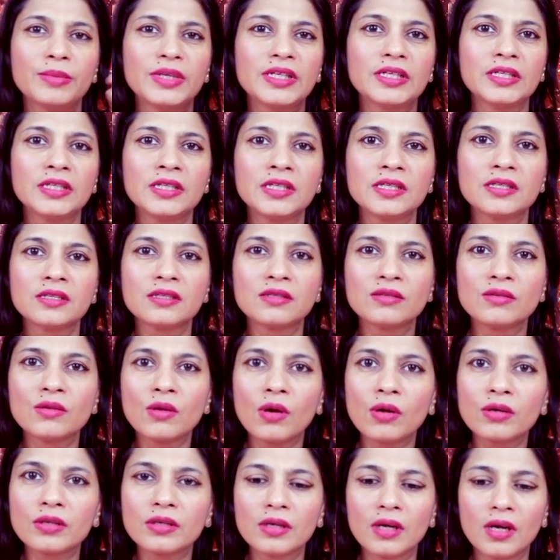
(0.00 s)
But it is
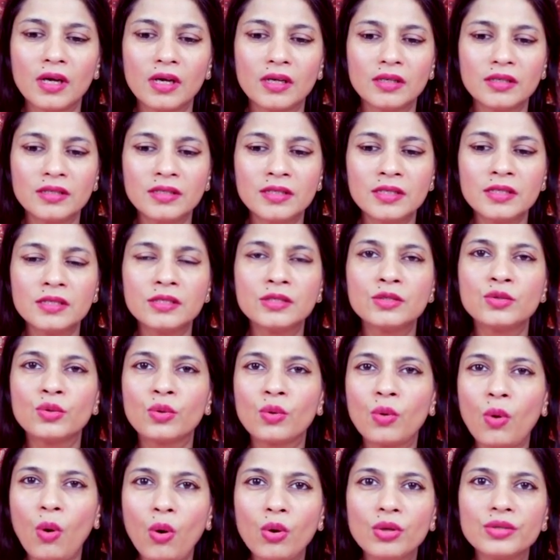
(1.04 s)
not just to
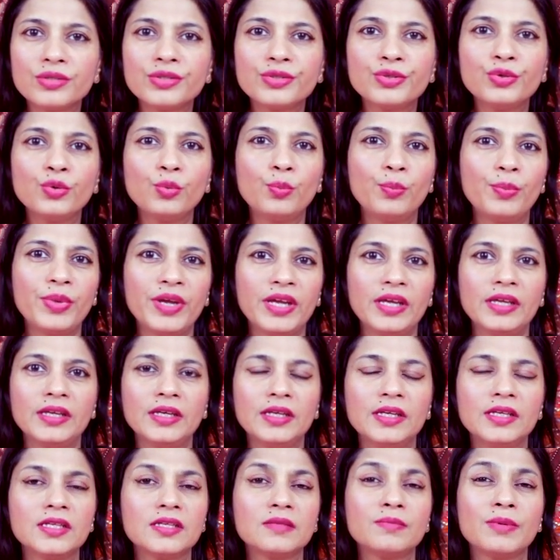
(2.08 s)
cause you pain.
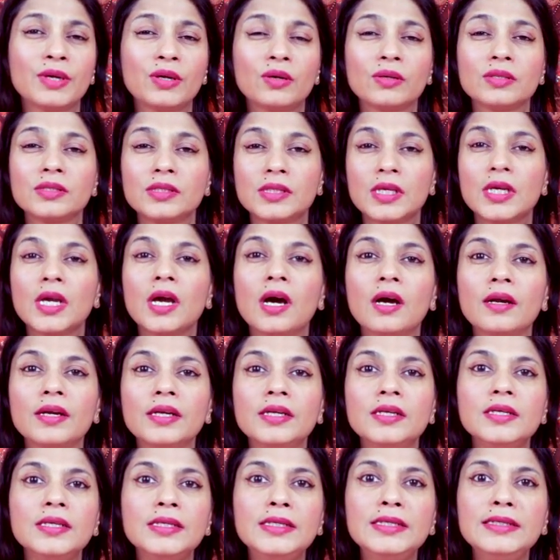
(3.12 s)
It is because they are
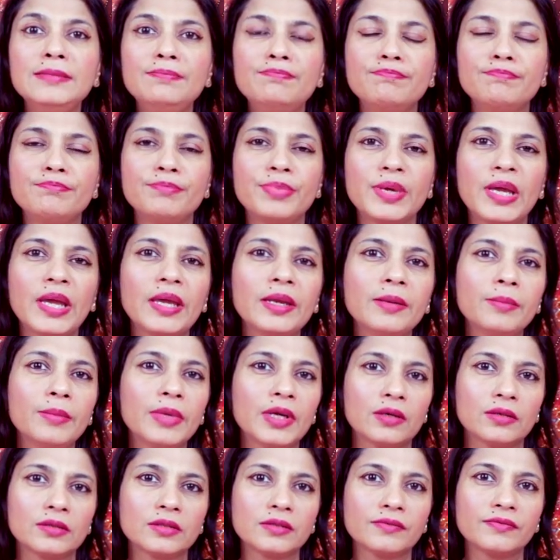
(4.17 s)
in deep pain
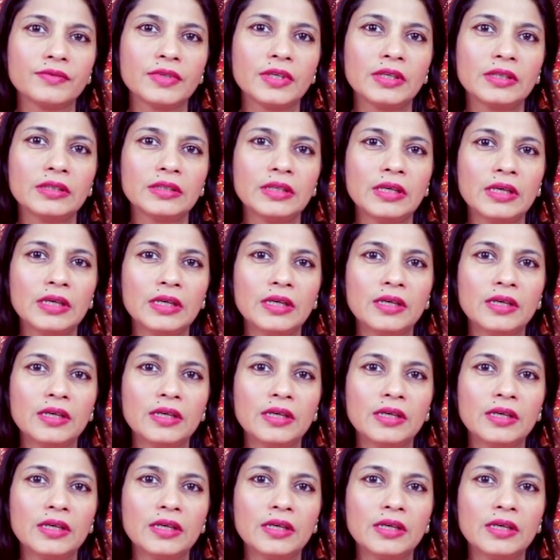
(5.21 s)
because of that.